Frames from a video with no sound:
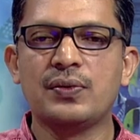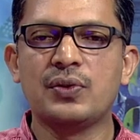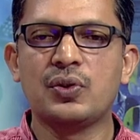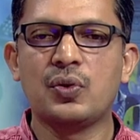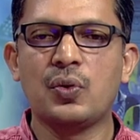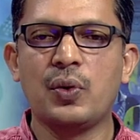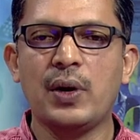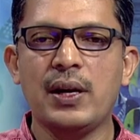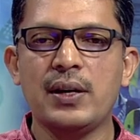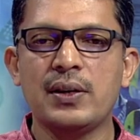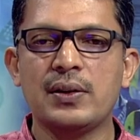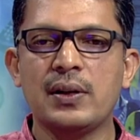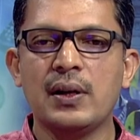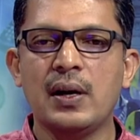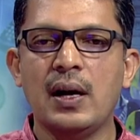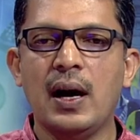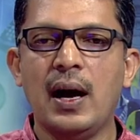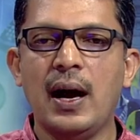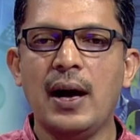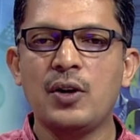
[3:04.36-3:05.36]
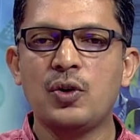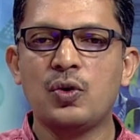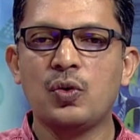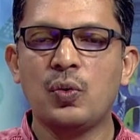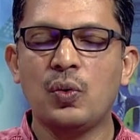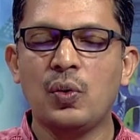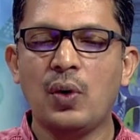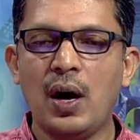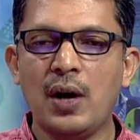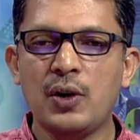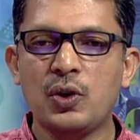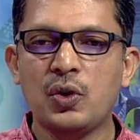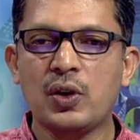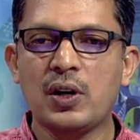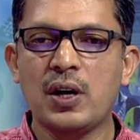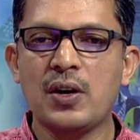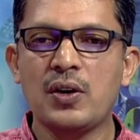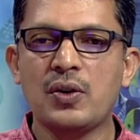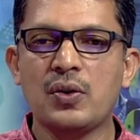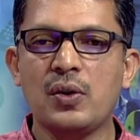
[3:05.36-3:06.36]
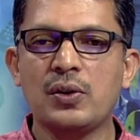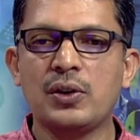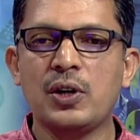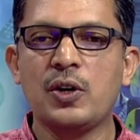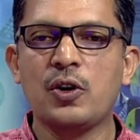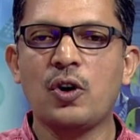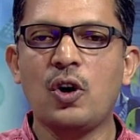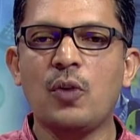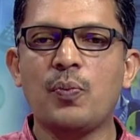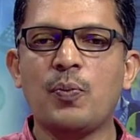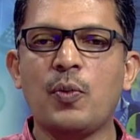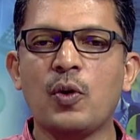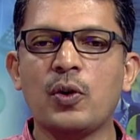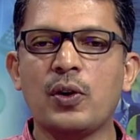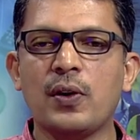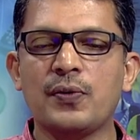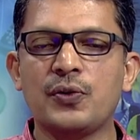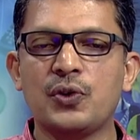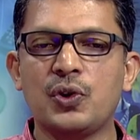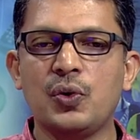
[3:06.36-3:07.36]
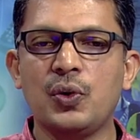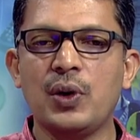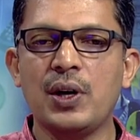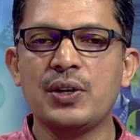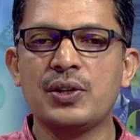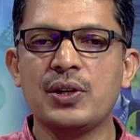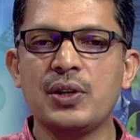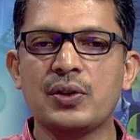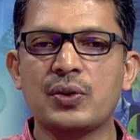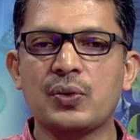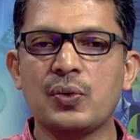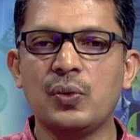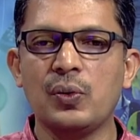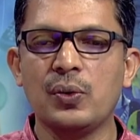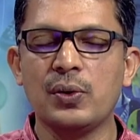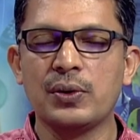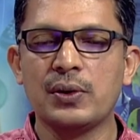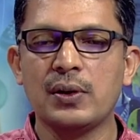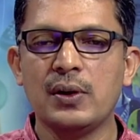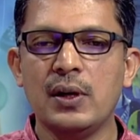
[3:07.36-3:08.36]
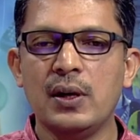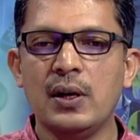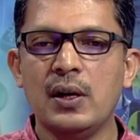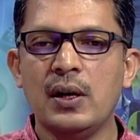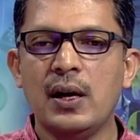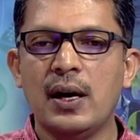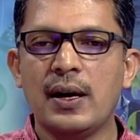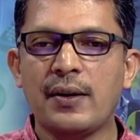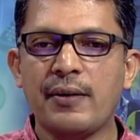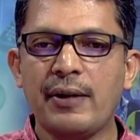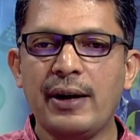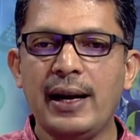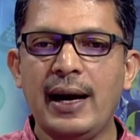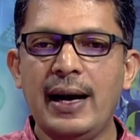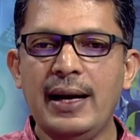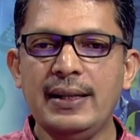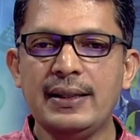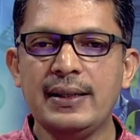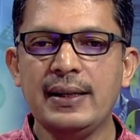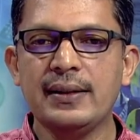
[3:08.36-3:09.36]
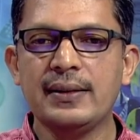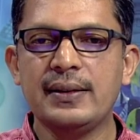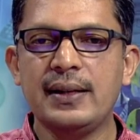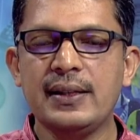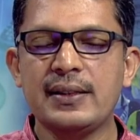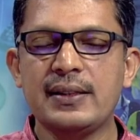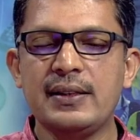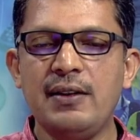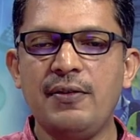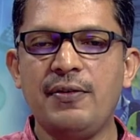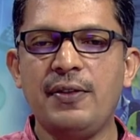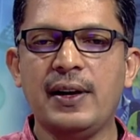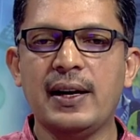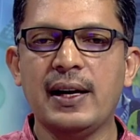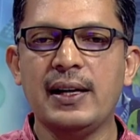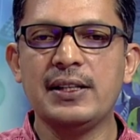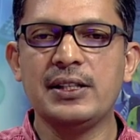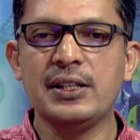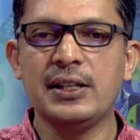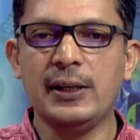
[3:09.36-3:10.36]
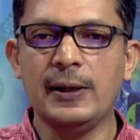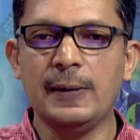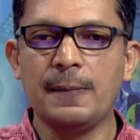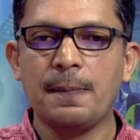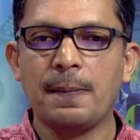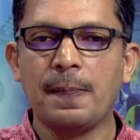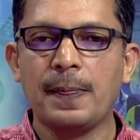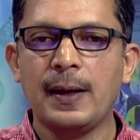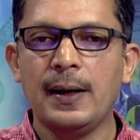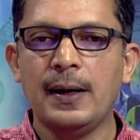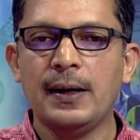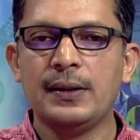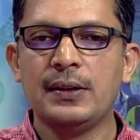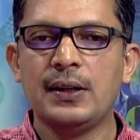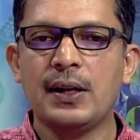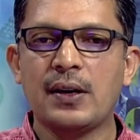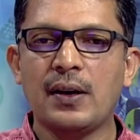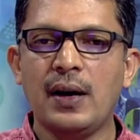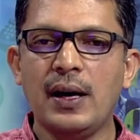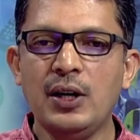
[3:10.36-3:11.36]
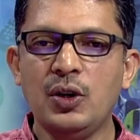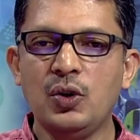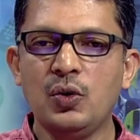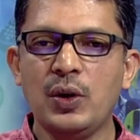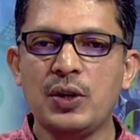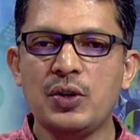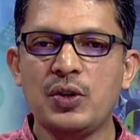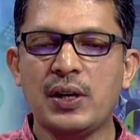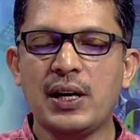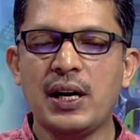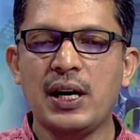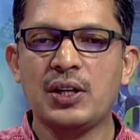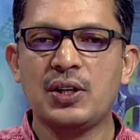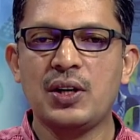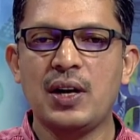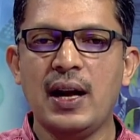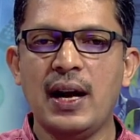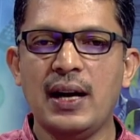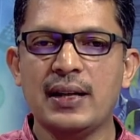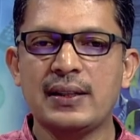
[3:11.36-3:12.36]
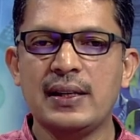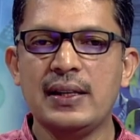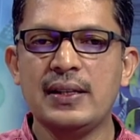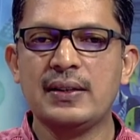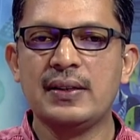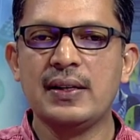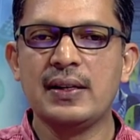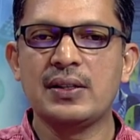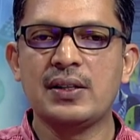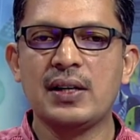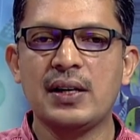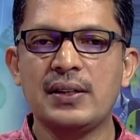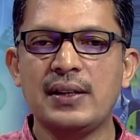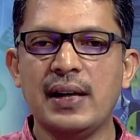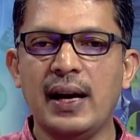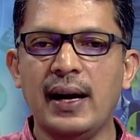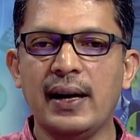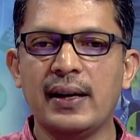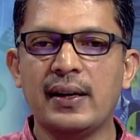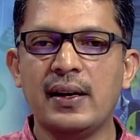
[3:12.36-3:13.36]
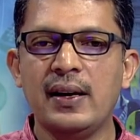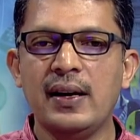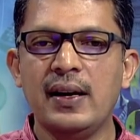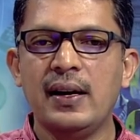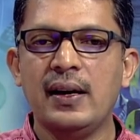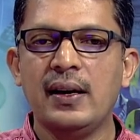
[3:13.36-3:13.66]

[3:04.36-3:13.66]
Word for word: of students and to, and to control the dropout of students in schools. Realizing this difficulty, the right to education has insisted that